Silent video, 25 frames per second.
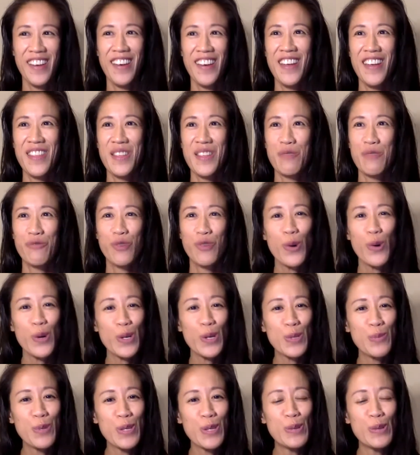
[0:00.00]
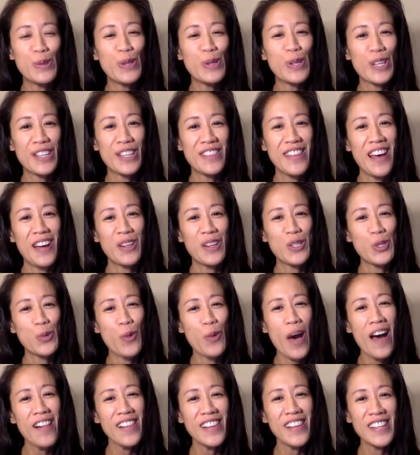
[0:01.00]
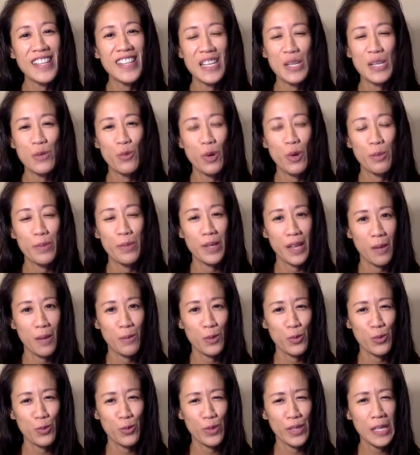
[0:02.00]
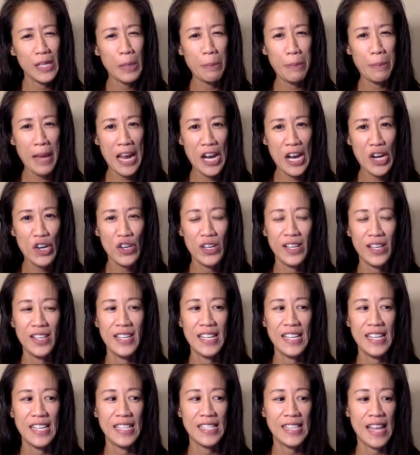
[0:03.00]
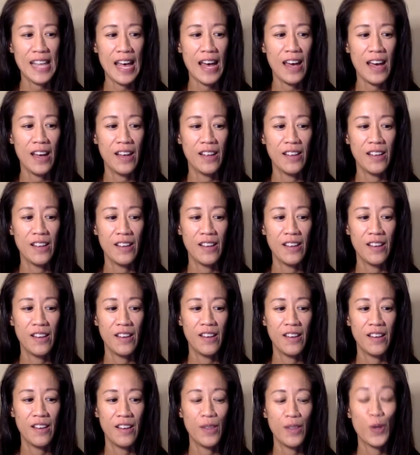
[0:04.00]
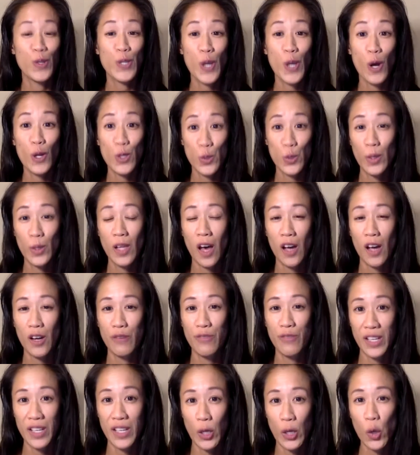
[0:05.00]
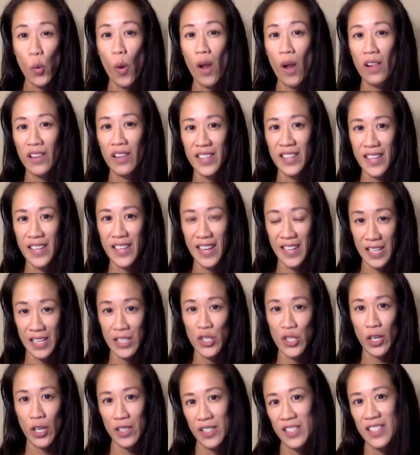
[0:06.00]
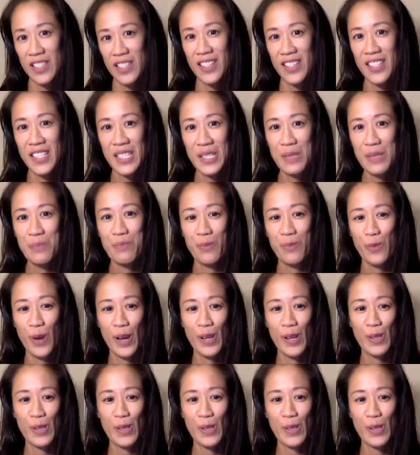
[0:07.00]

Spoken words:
And then of course, when you look at that duality, what becomes really apparent is that there's also a lot of inequality and injustice, right?